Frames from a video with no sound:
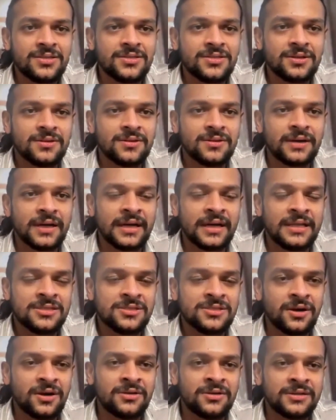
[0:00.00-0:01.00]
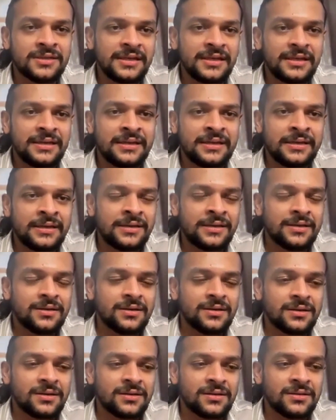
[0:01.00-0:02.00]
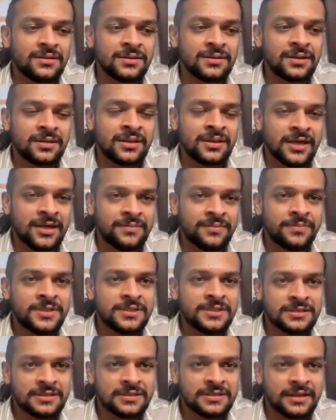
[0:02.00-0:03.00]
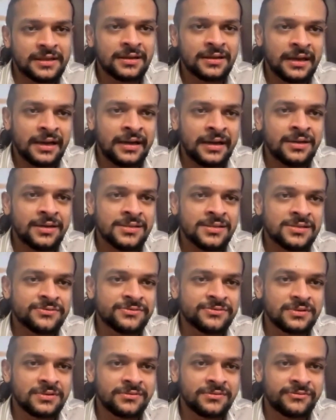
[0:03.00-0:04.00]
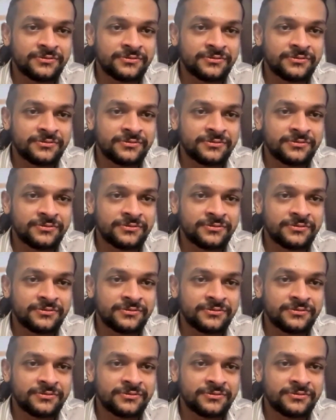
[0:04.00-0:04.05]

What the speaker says: So it's not really the therapist that the client is